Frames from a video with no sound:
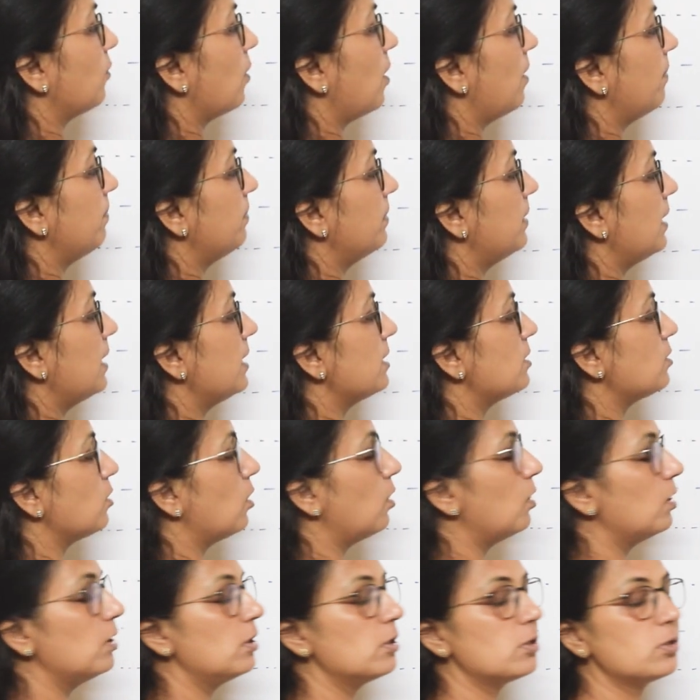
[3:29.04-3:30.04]
From this
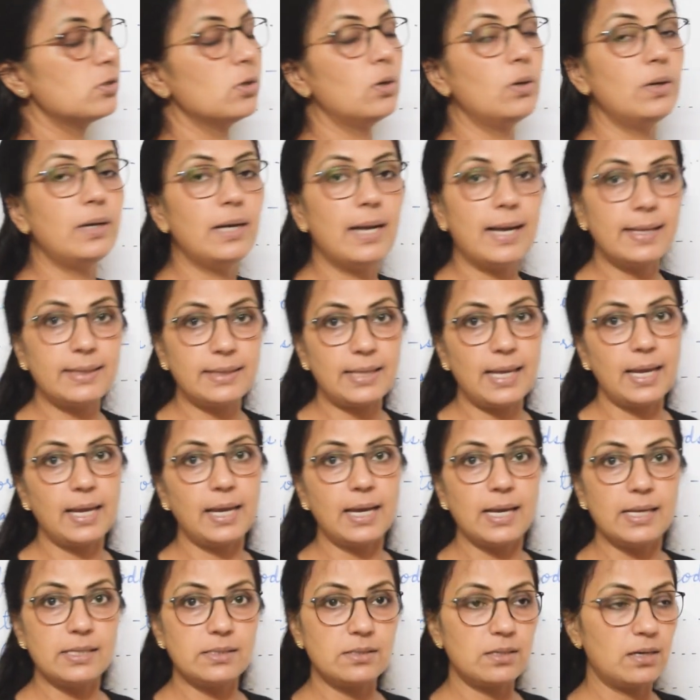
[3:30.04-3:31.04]
also
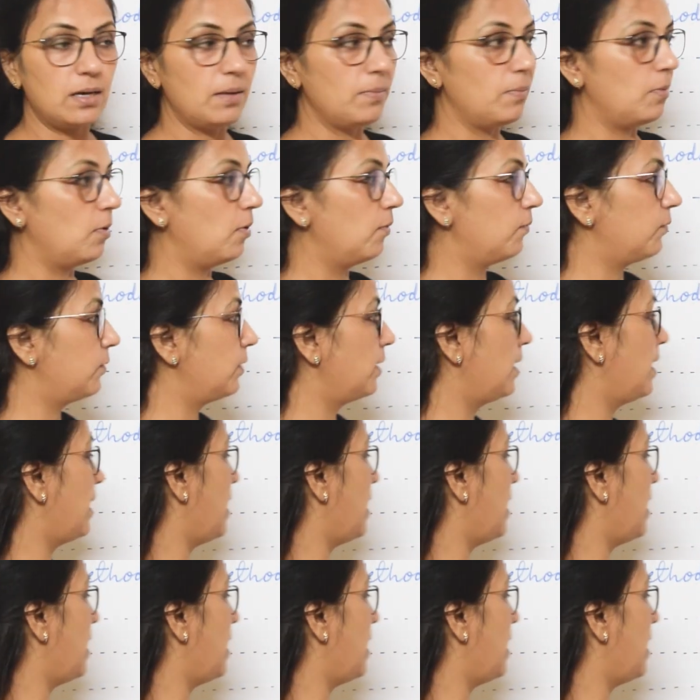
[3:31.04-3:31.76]
nothing is removed.